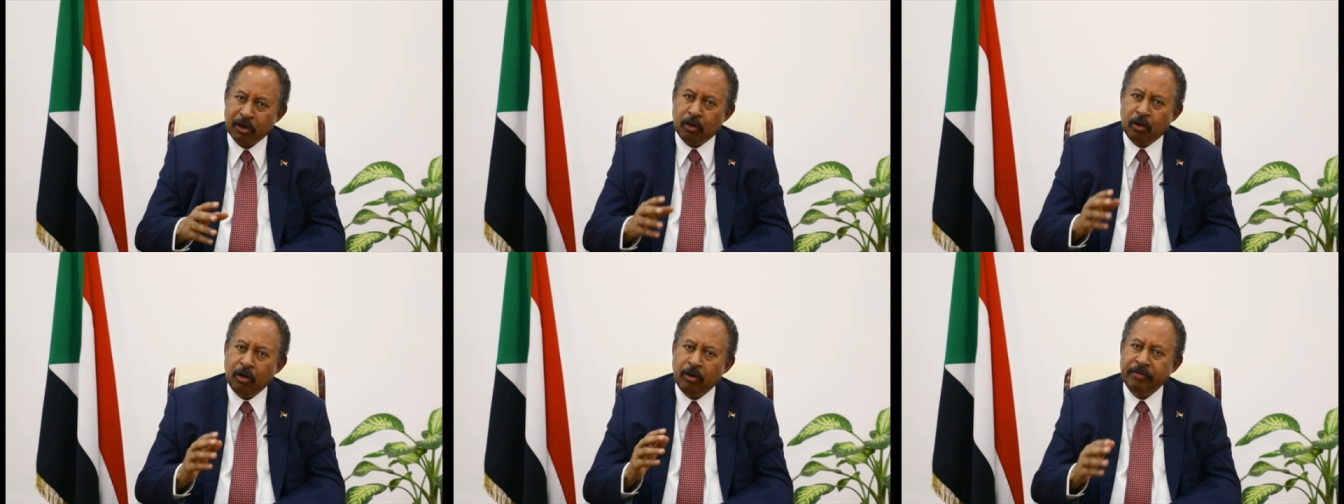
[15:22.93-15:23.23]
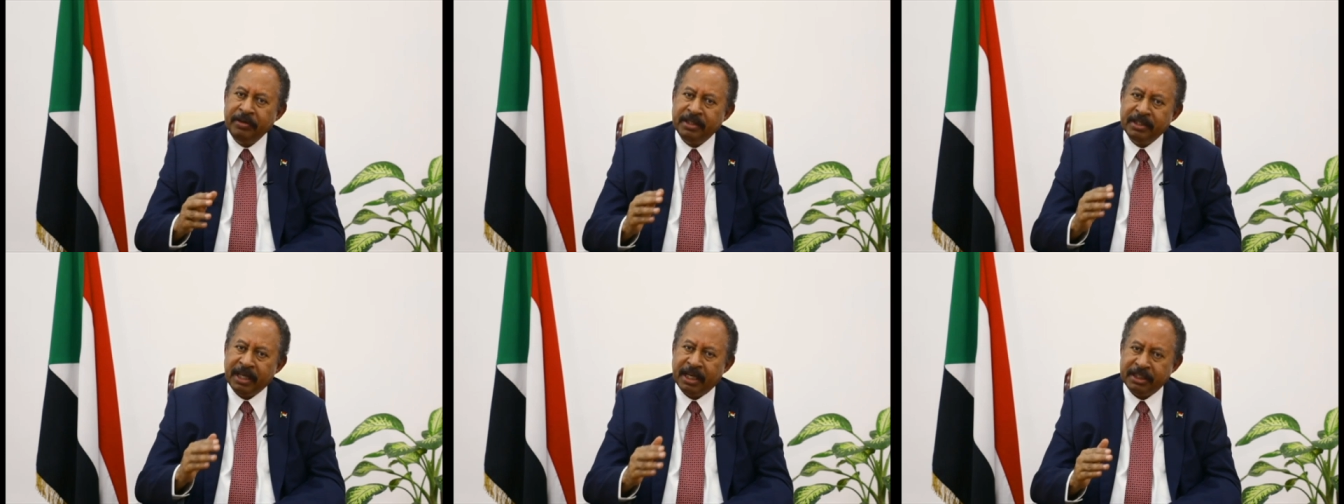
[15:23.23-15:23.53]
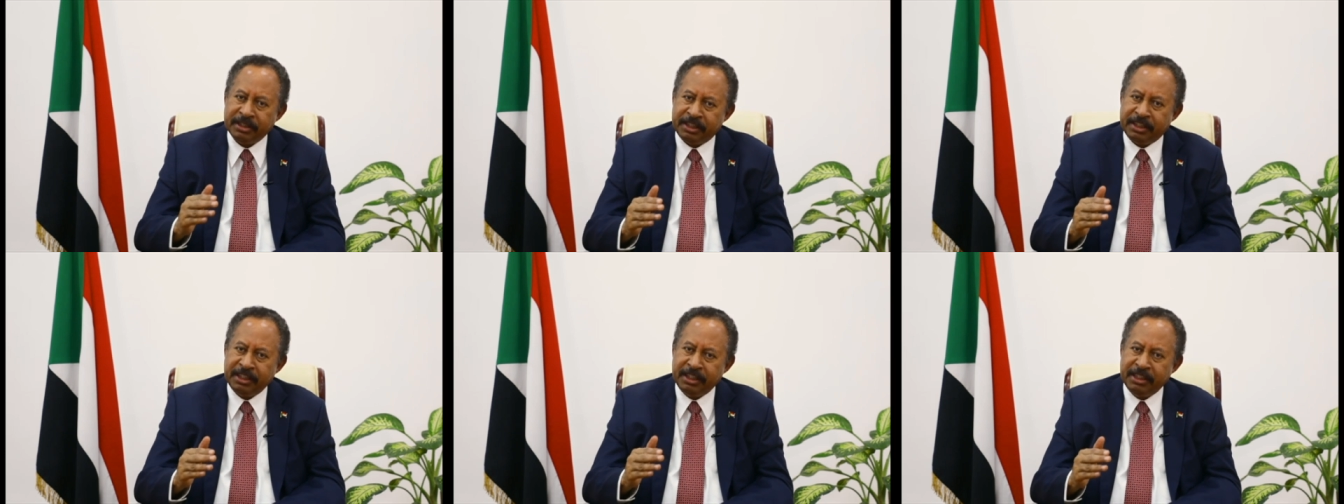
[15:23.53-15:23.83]

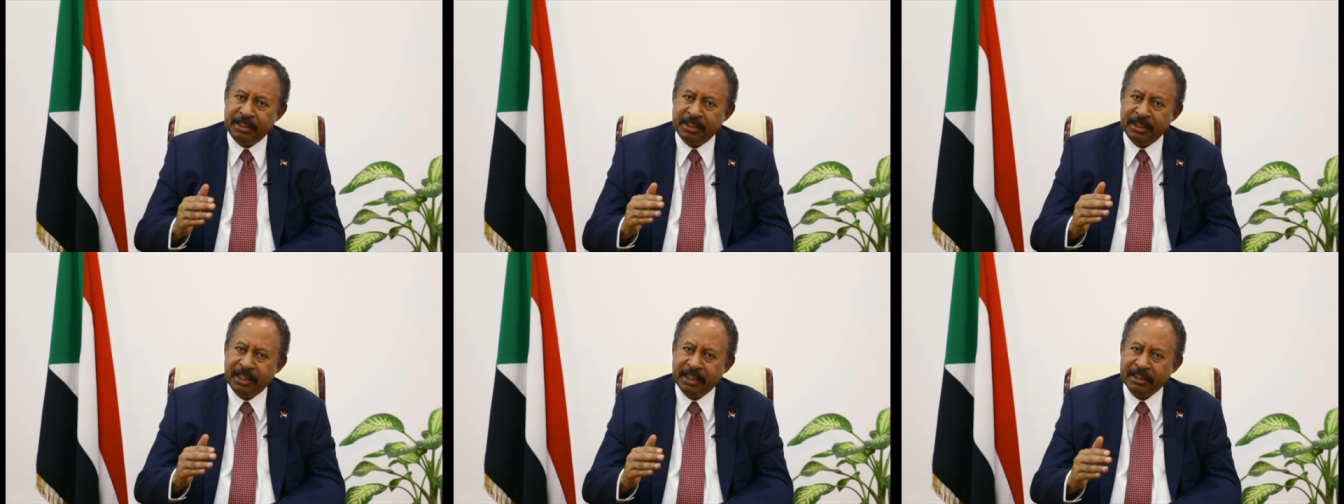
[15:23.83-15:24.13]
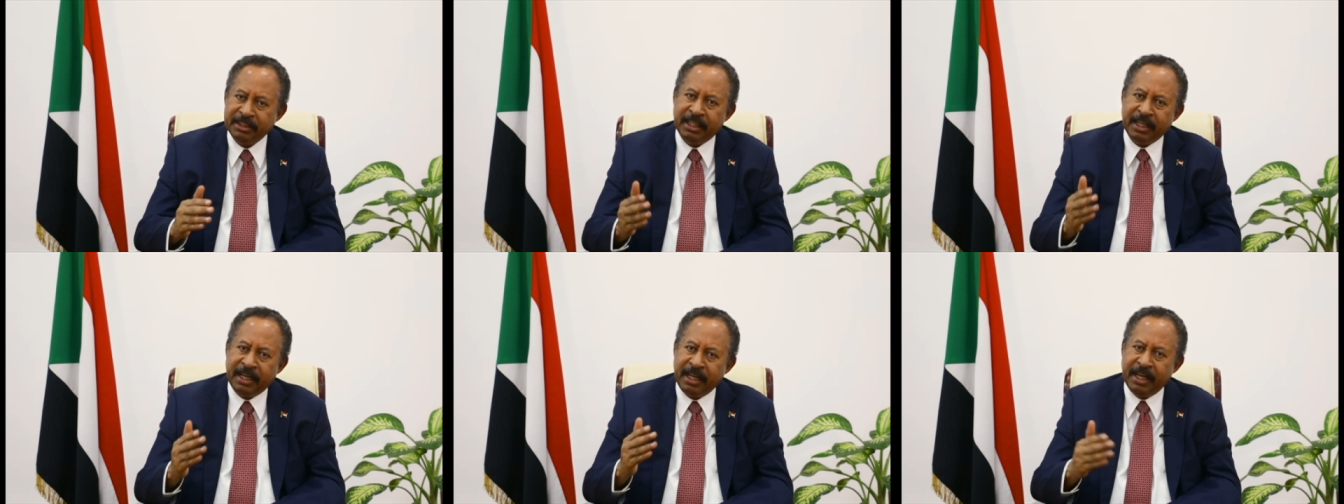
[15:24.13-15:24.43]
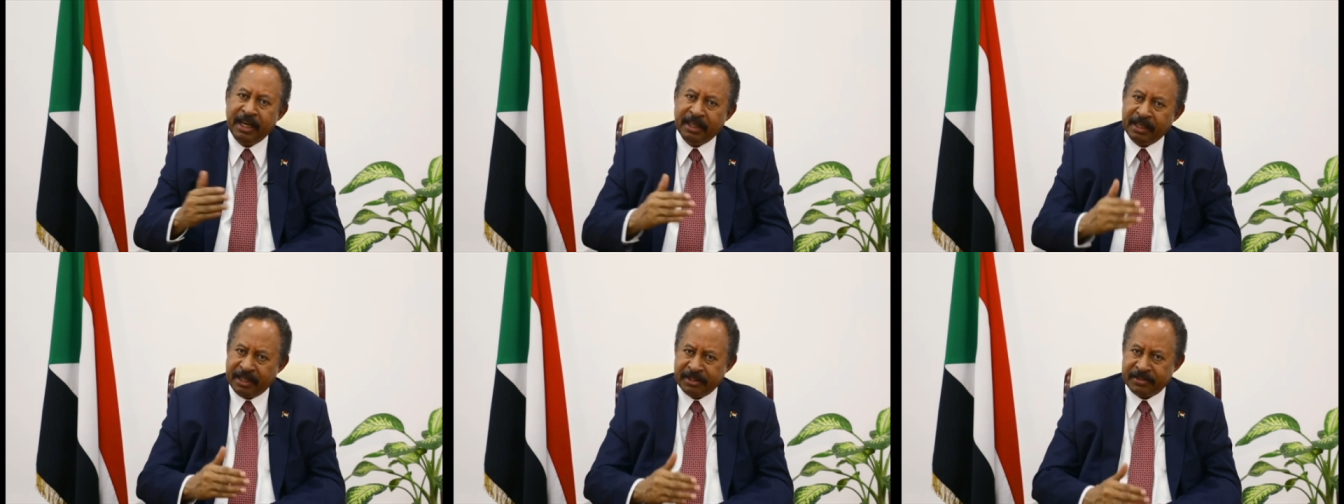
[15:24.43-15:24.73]
COVID-19
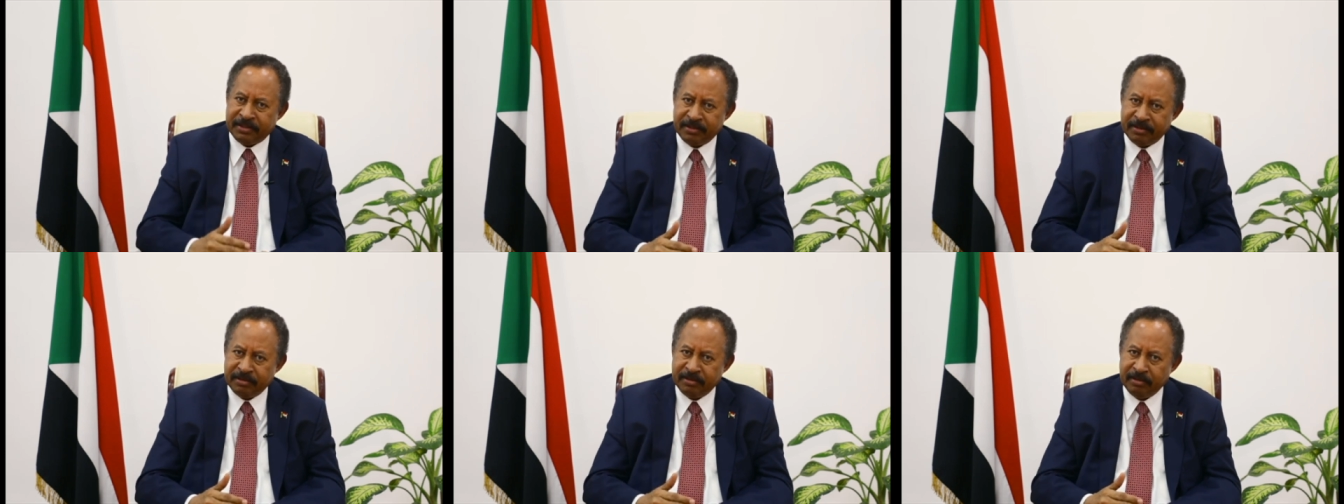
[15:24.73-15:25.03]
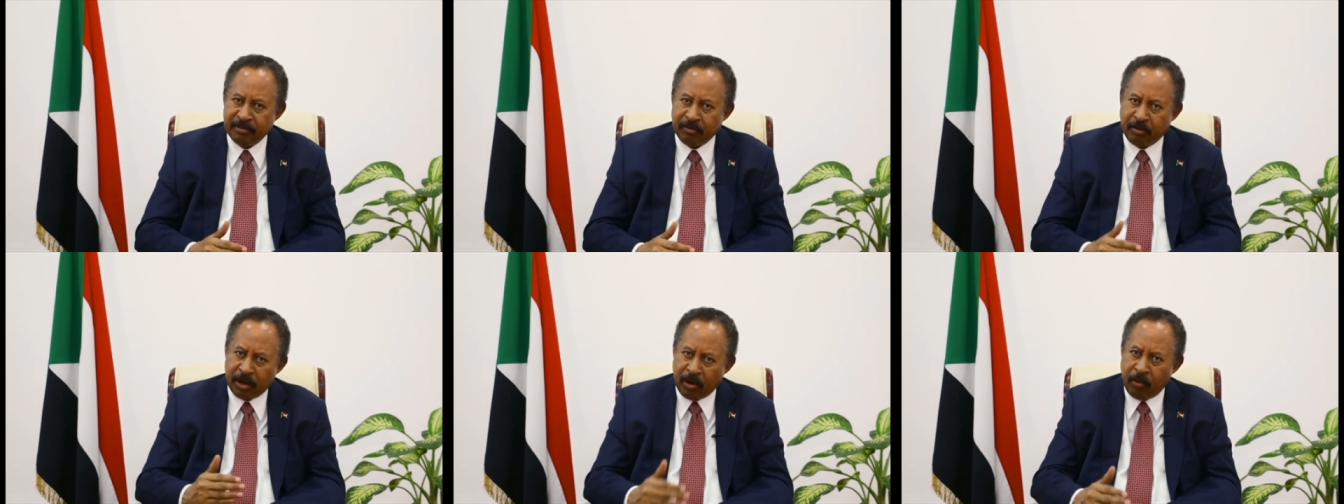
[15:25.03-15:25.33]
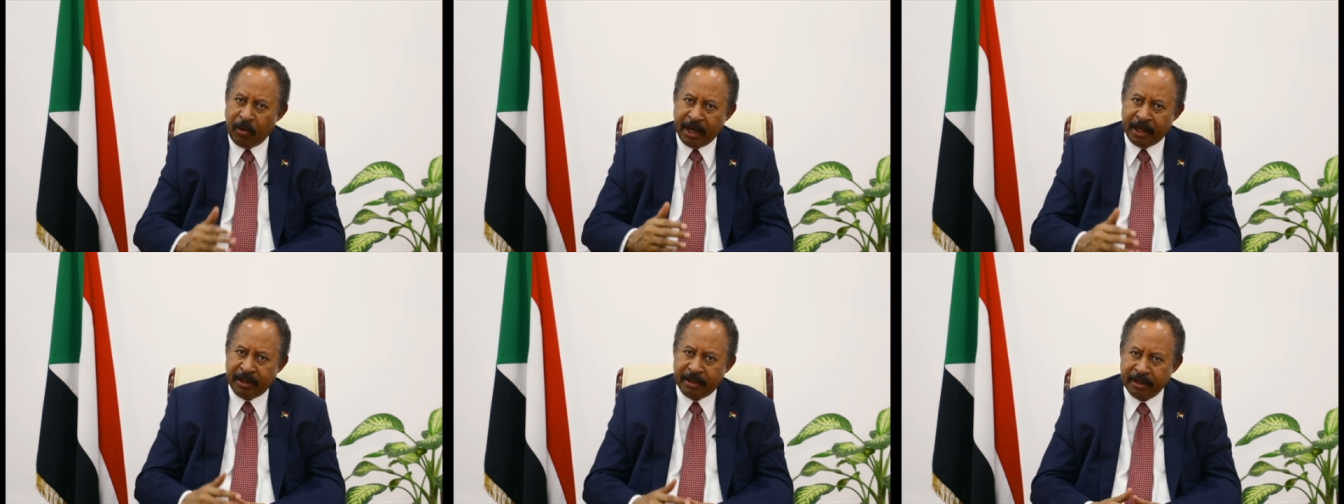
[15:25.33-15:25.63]
derailed us for a
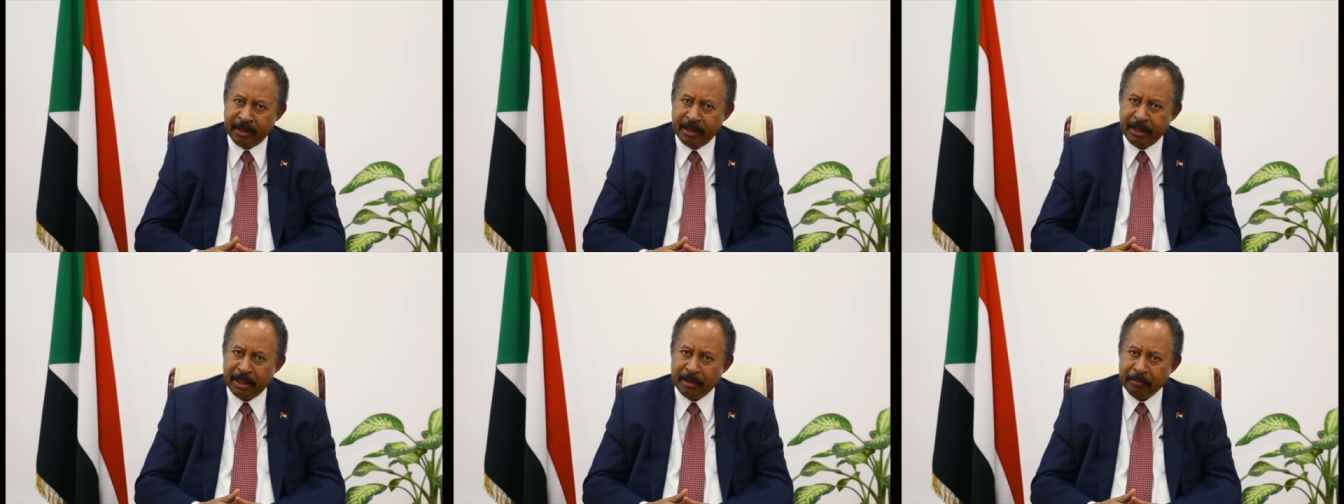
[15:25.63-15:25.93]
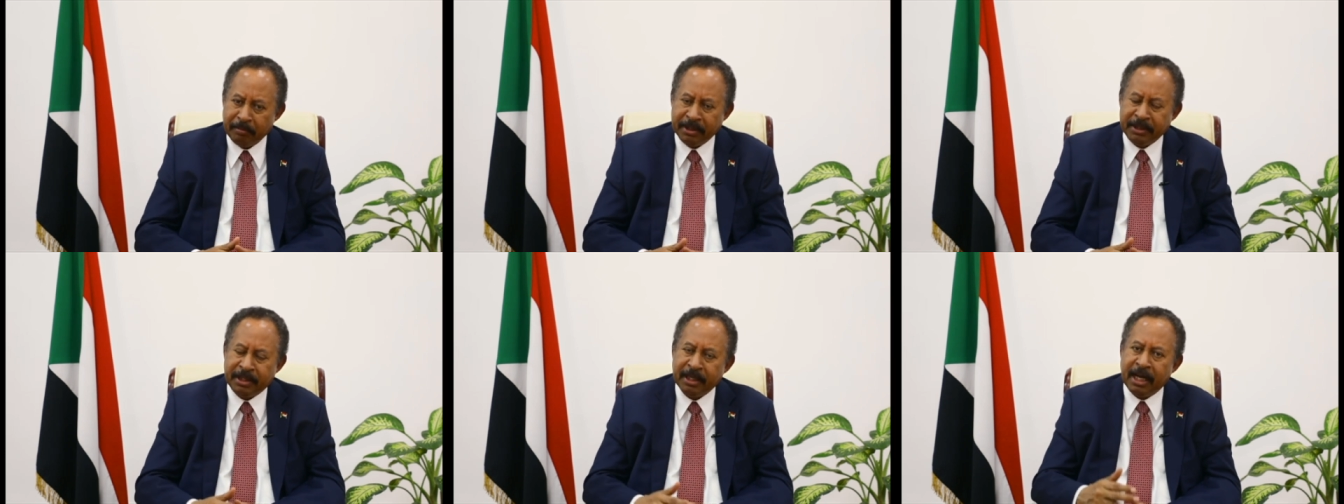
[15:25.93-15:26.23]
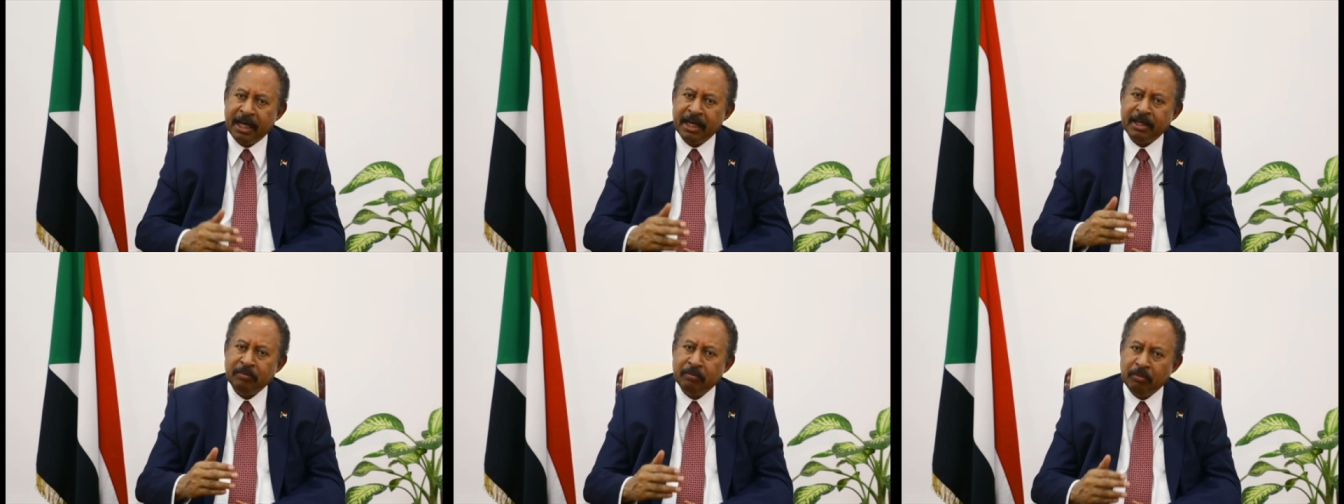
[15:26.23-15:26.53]
while. But there
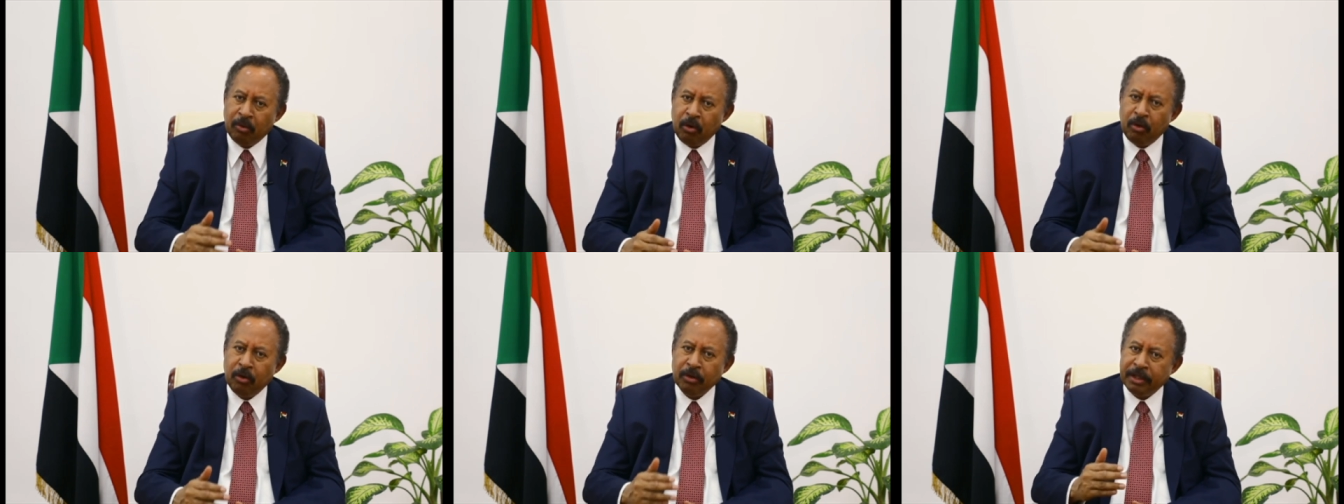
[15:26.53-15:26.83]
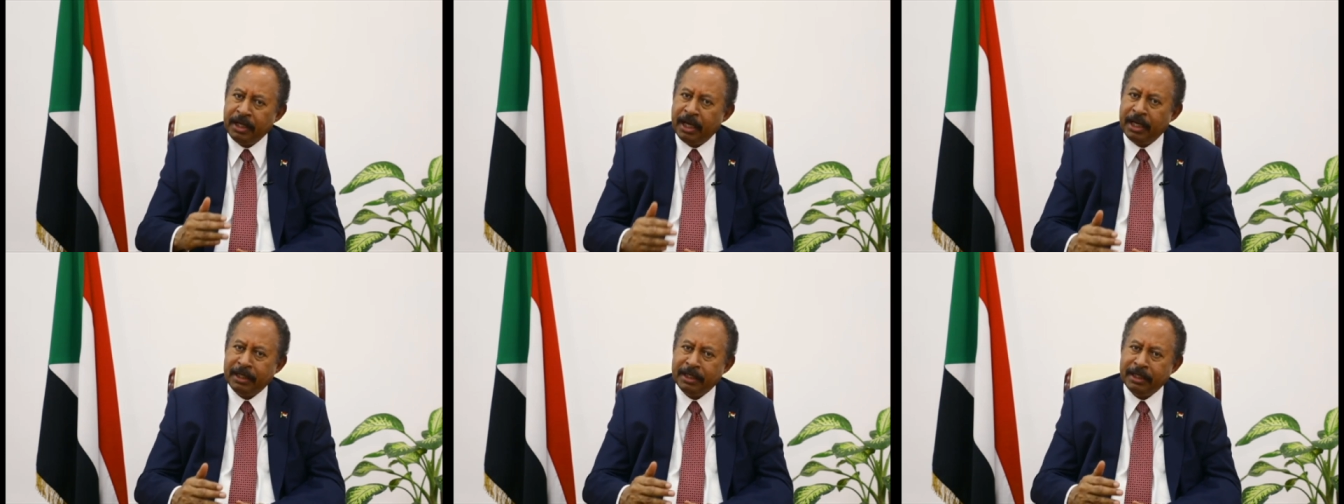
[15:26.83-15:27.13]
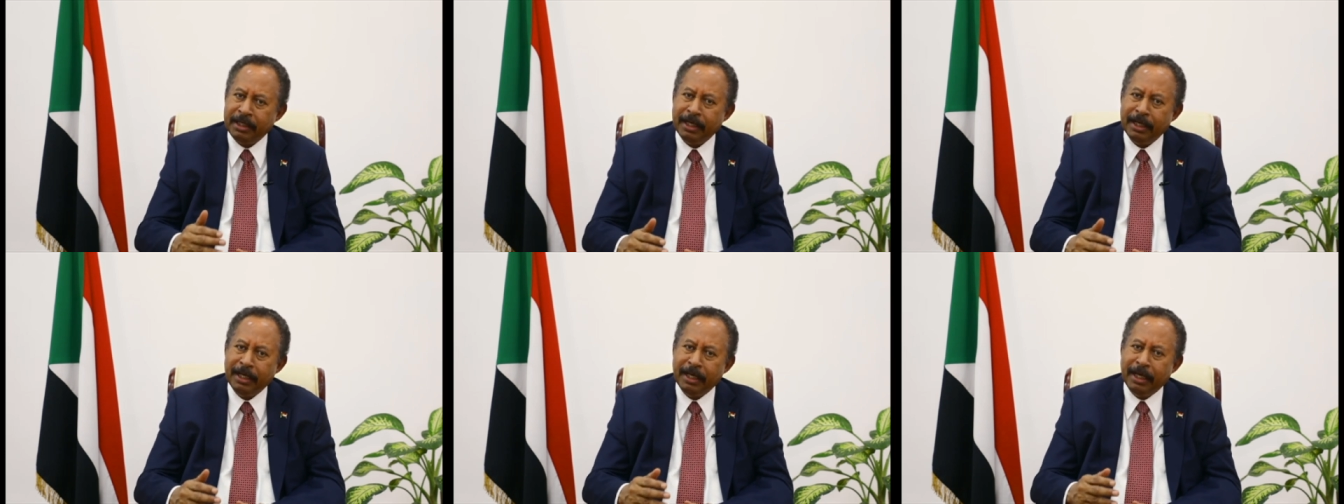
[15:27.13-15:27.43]
are more than